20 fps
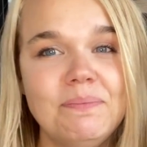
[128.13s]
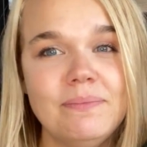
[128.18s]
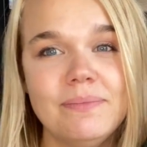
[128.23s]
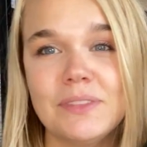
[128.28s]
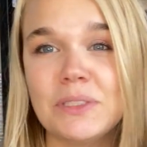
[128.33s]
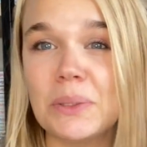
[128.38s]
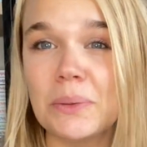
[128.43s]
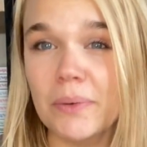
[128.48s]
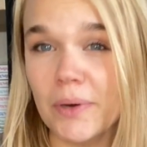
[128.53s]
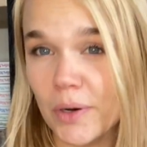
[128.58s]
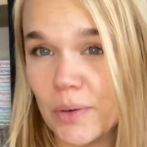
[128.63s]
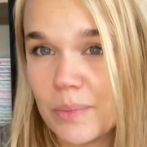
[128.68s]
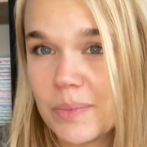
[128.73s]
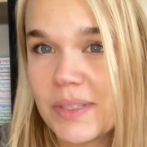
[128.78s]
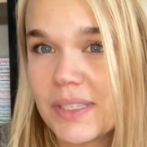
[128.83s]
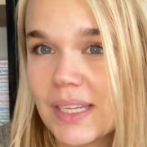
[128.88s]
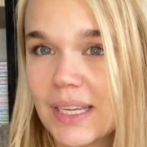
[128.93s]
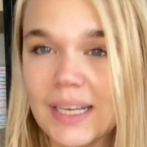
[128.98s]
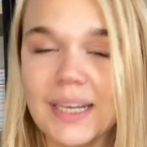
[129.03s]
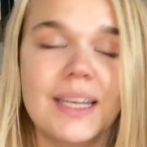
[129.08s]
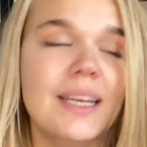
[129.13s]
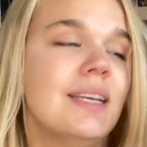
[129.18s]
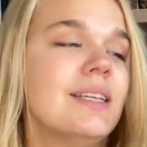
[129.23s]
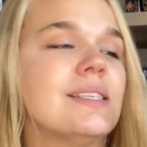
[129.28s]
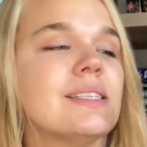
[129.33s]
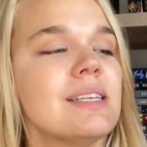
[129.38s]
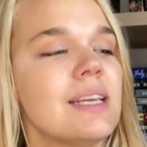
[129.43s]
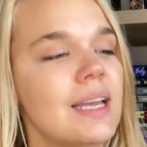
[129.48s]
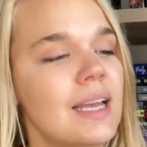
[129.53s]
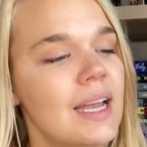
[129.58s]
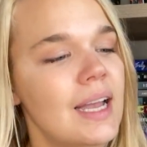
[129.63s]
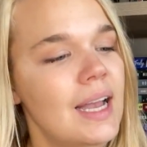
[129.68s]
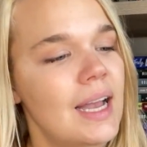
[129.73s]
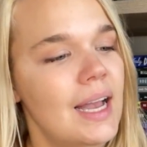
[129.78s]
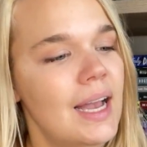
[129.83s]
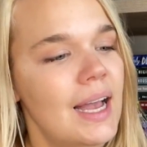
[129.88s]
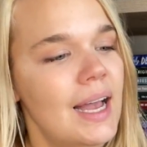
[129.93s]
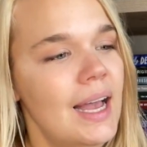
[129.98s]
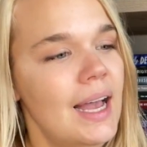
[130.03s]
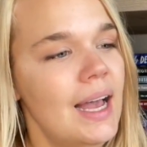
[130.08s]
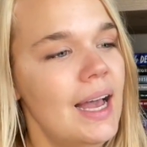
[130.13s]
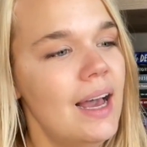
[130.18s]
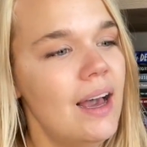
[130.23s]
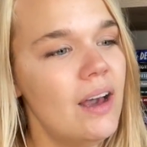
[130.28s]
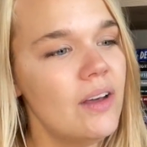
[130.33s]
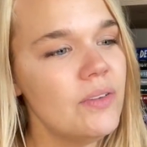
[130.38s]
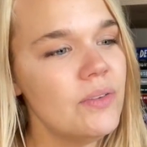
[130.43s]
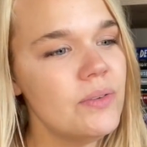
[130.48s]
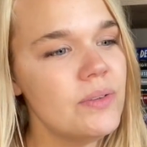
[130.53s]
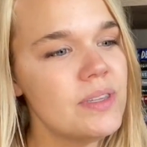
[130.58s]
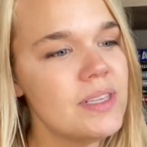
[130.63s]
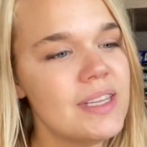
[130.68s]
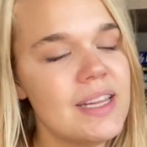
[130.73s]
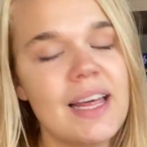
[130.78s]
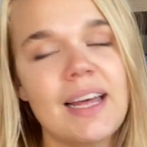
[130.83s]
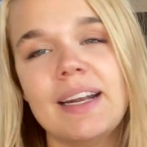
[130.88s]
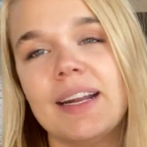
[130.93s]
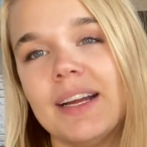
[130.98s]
groups in it. Other than that,